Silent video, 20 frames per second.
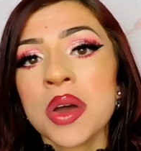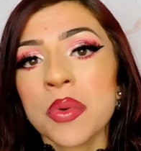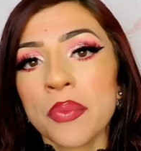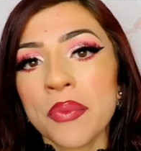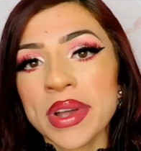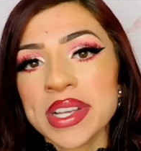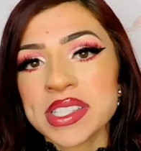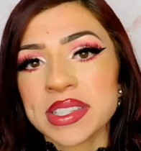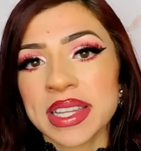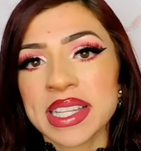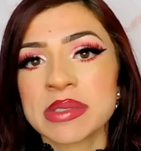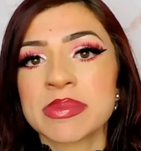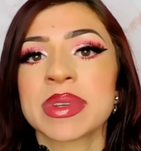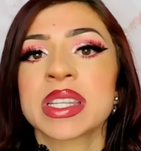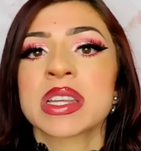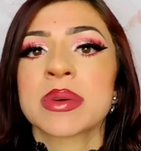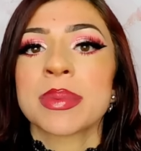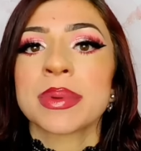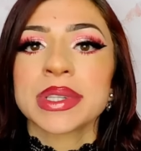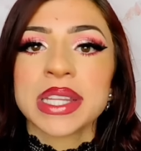which leads me
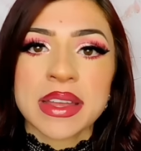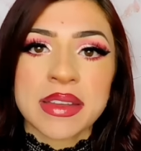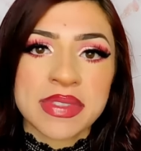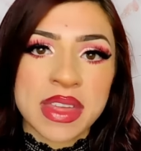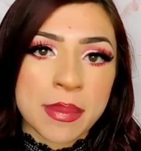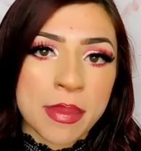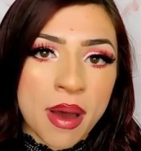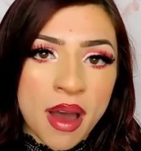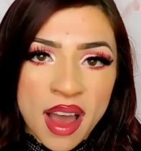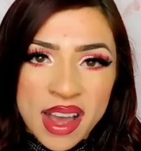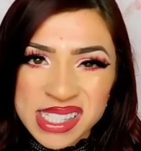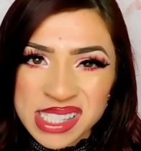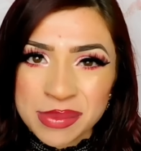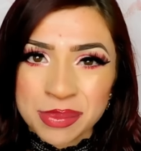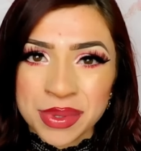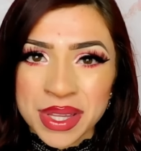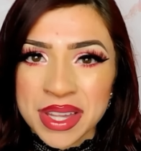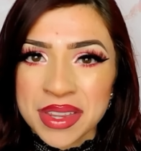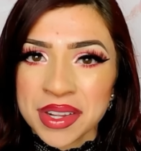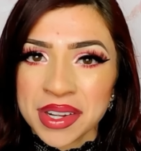to believe that
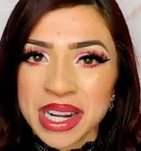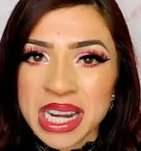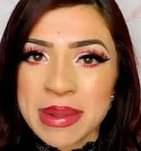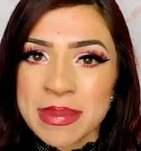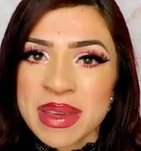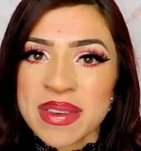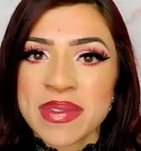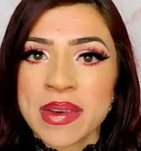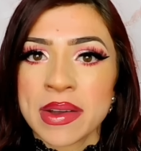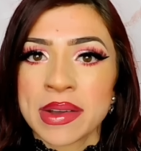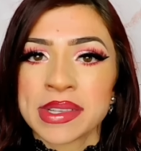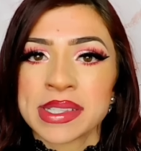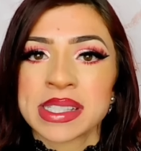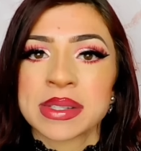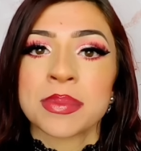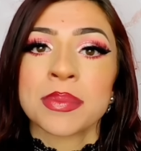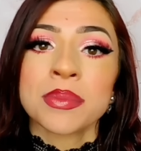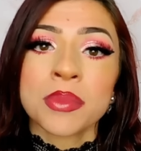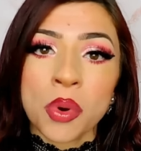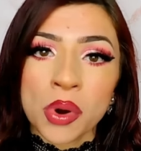possibly they're going to be
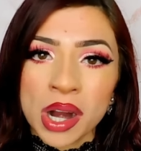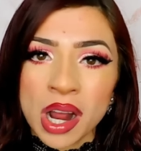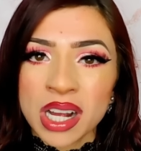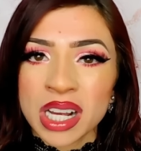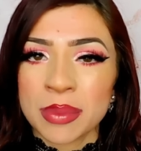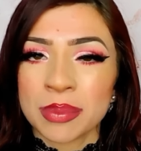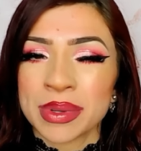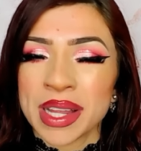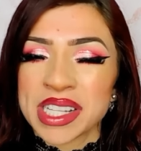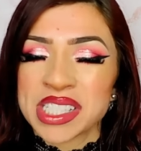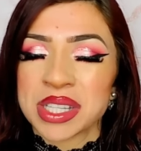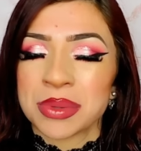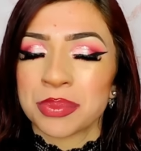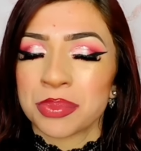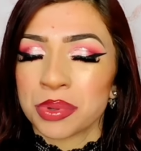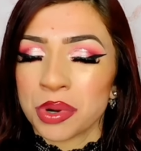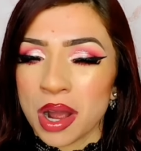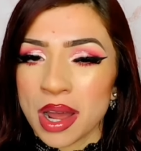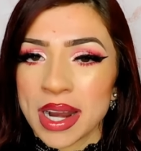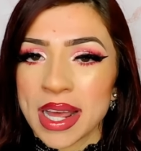focused more on complexion
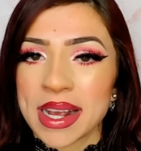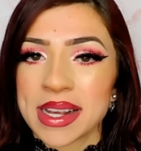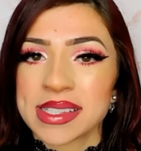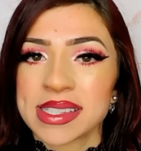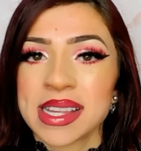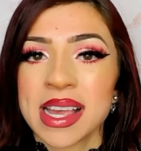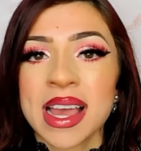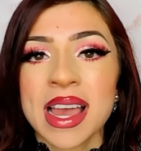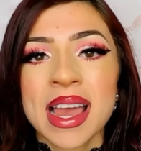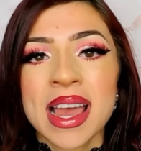products.